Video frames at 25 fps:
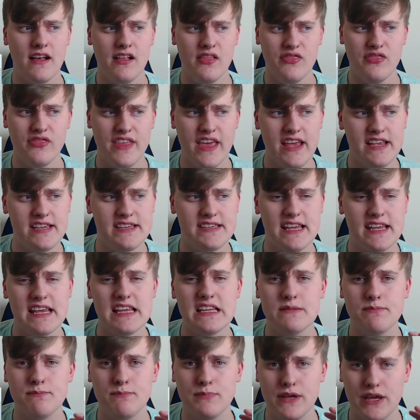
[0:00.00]
This
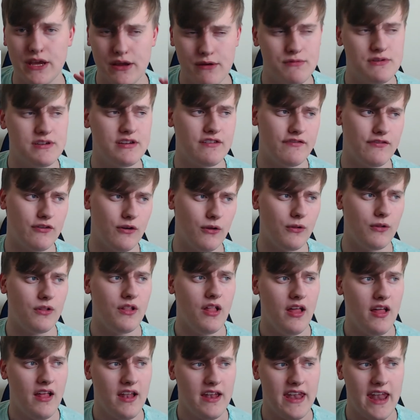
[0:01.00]
is beautiful.
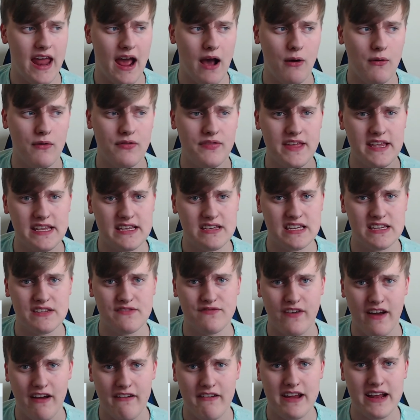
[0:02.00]
Now, this is
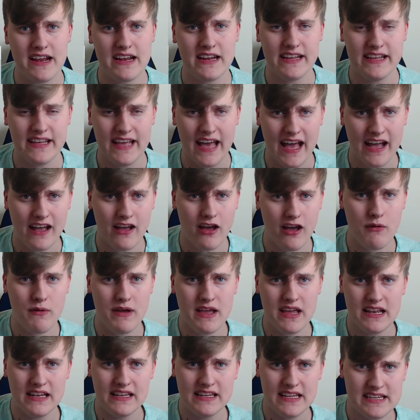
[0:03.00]
very
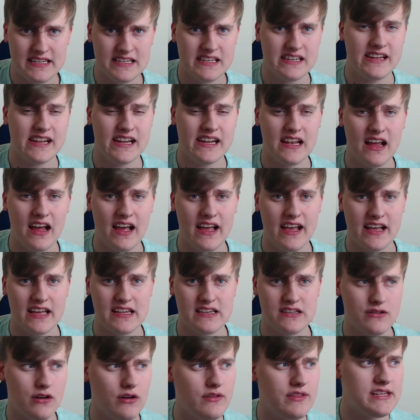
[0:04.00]
gecko-y, lizardy-like.
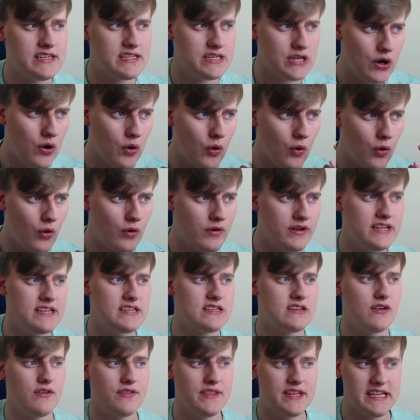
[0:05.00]
It's got this horn,
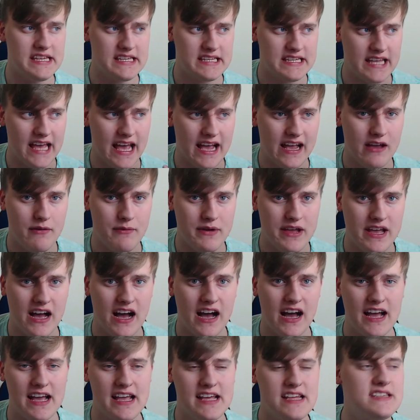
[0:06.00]
it's got these gecko-y
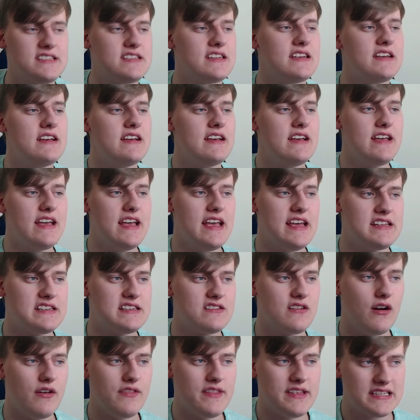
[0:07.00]
eyes. It's
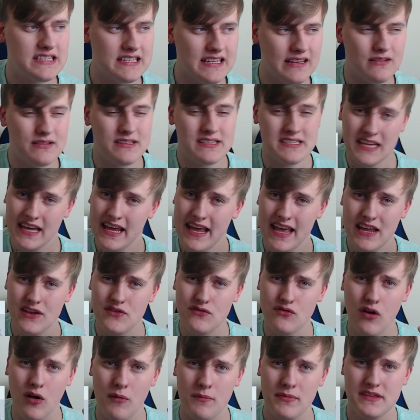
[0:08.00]
got this little
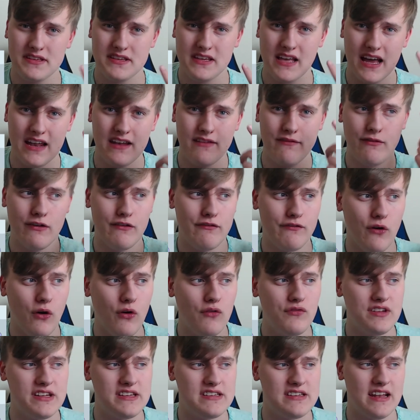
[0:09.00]
teardrop that's kind of
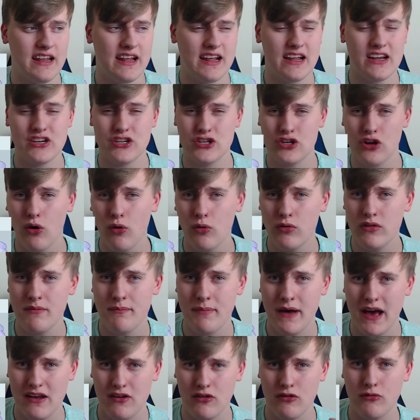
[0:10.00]
evolved into like a shoulder
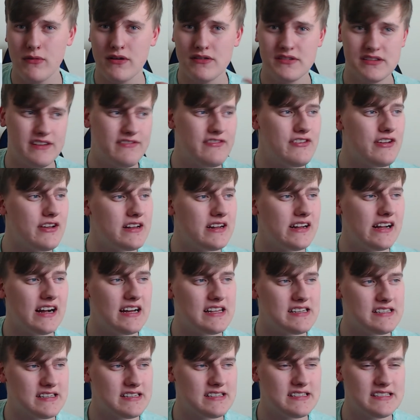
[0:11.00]
pad almost, if you
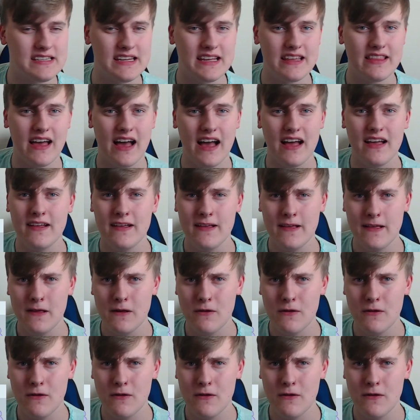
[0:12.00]
guys can see that.